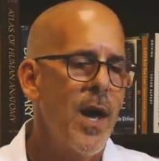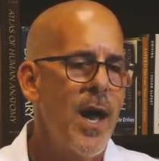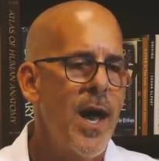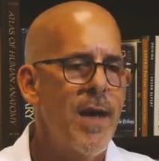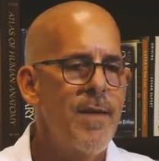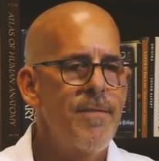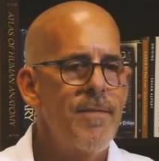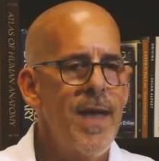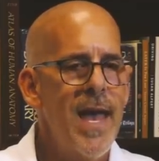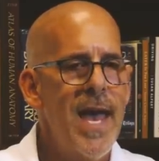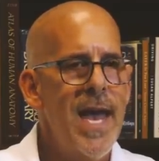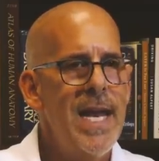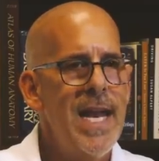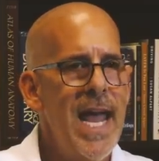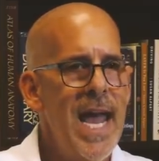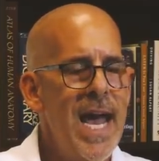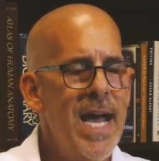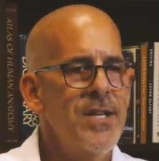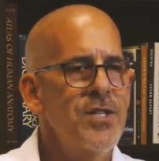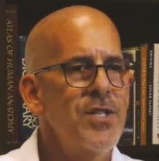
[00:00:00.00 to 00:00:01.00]
I've had
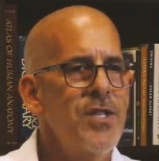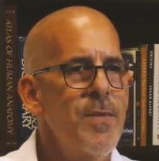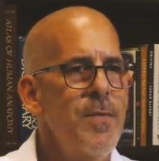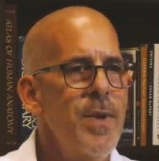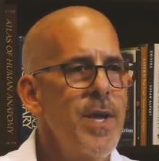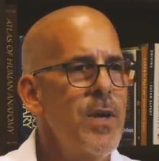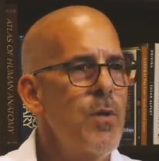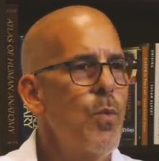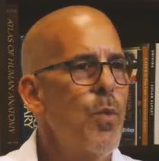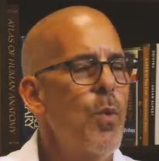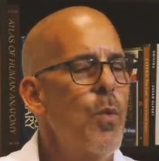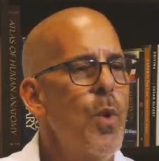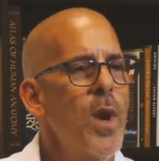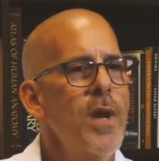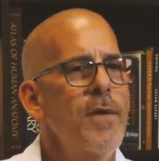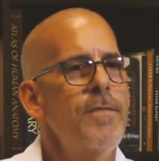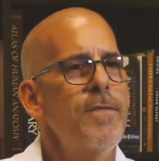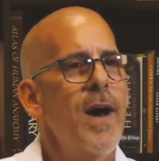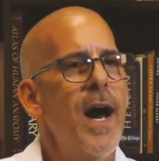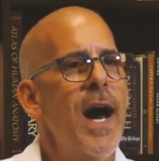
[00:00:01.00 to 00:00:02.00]
asked to me, well,
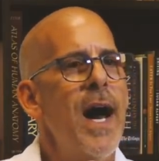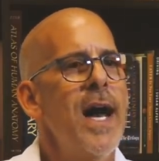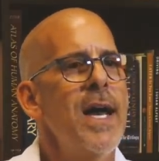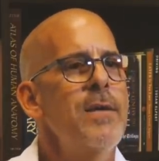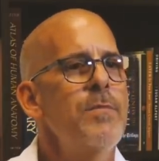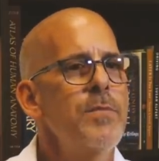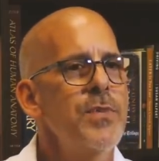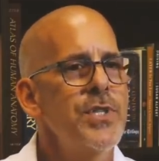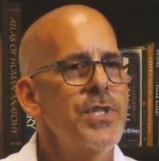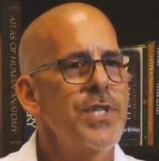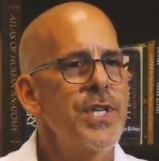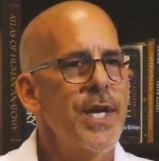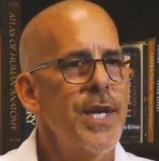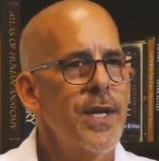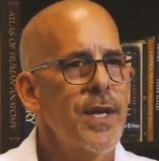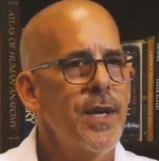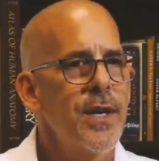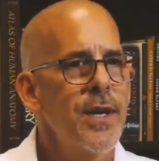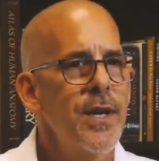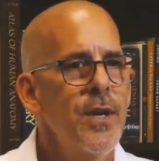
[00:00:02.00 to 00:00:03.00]
what if I'm
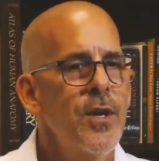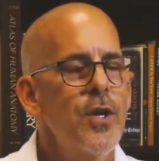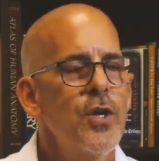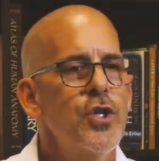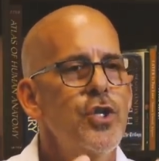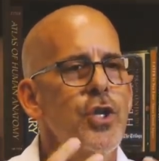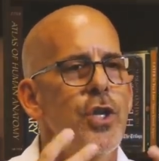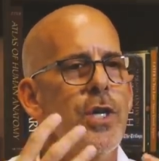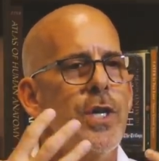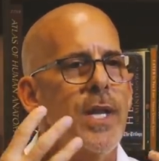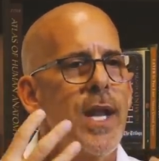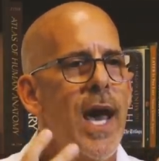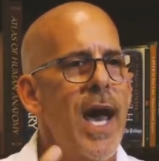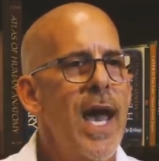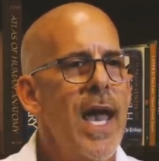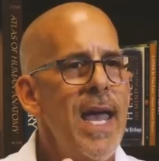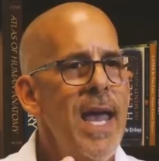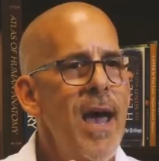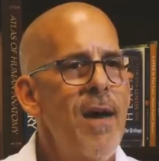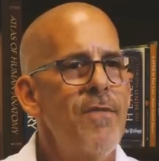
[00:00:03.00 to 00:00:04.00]
sick? Shouldn't
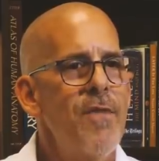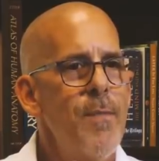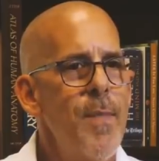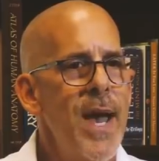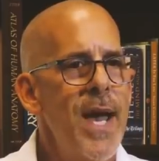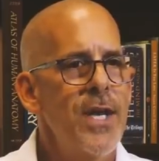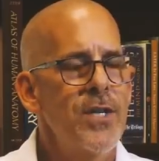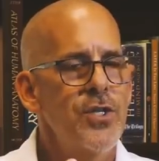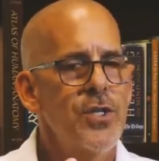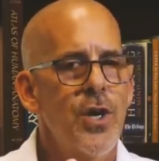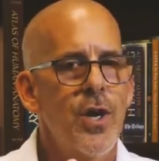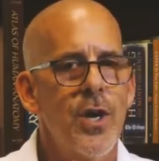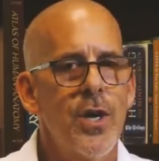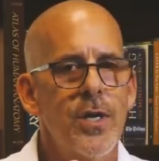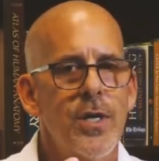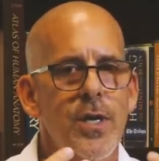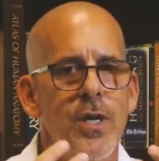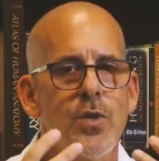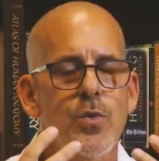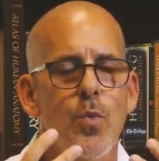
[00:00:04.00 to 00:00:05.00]
I have a mask
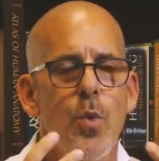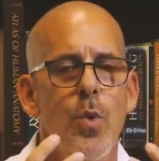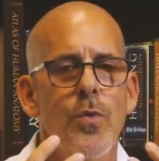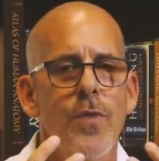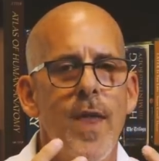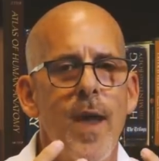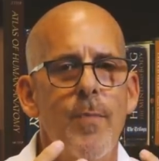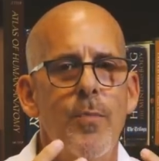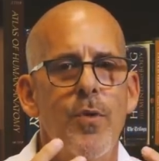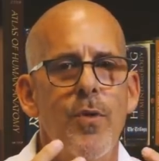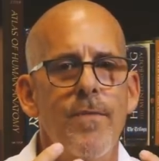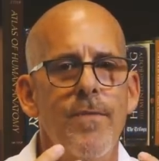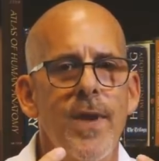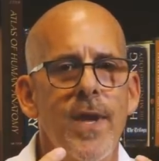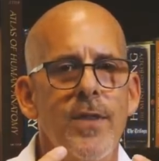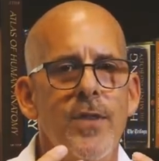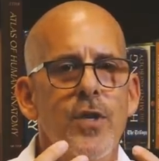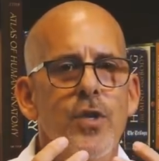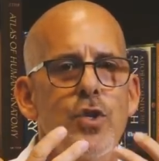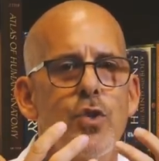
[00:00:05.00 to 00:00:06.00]
on? Because won't that
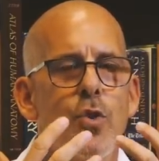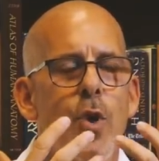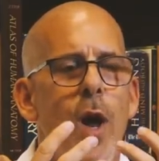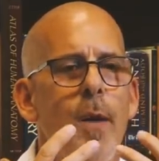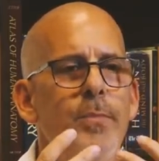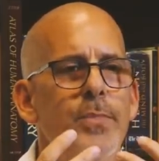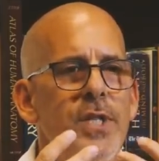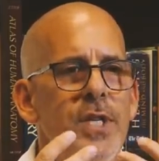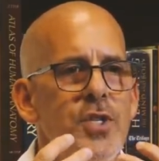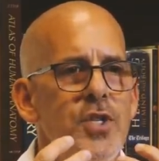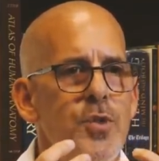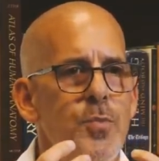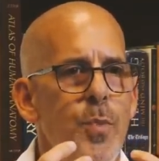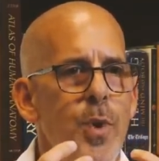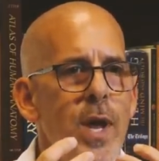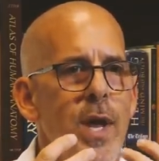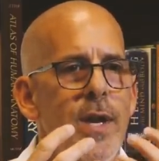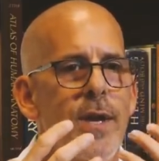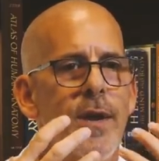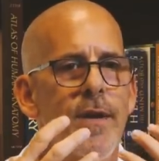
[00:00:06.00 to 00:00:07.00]
prevent the droplet
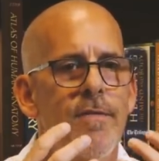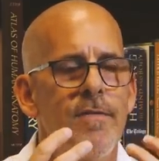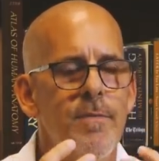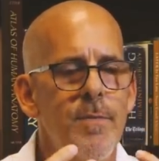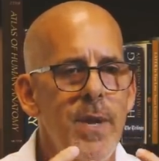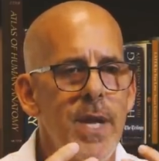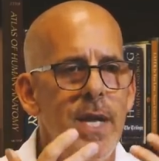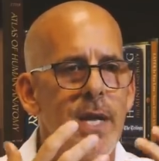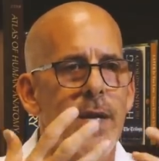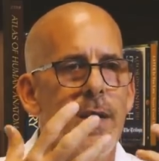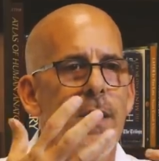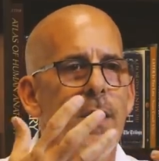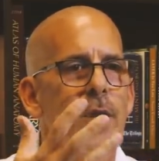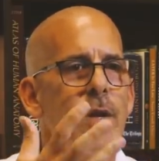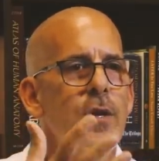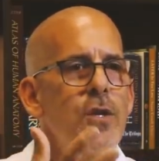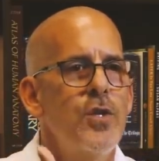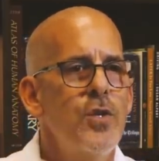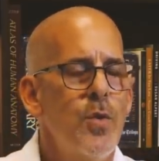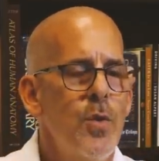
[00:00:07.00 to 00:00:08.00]
spread of me
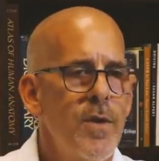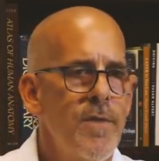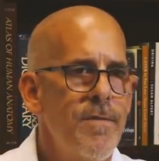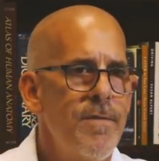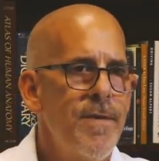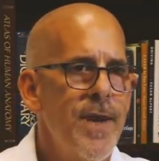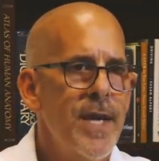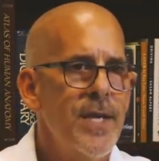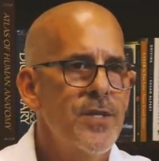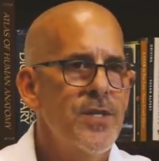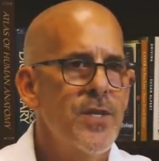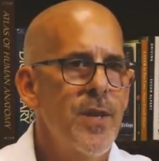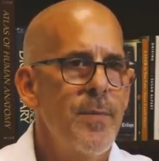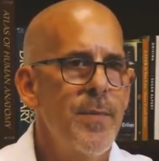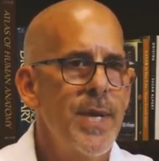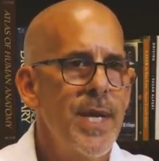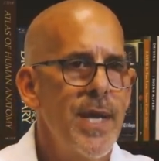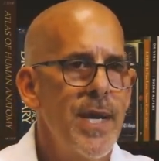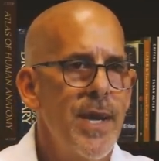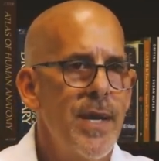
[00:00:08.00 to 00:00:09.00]
to infect
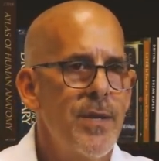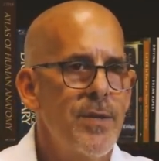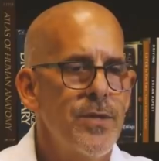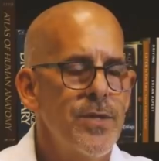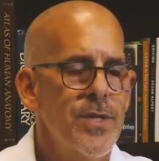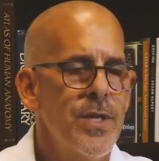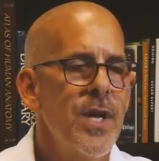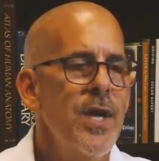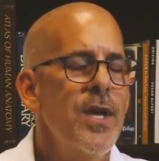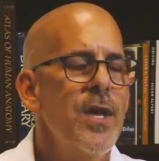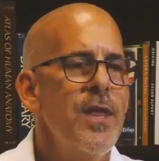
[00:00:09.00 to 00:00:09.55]
somebody else?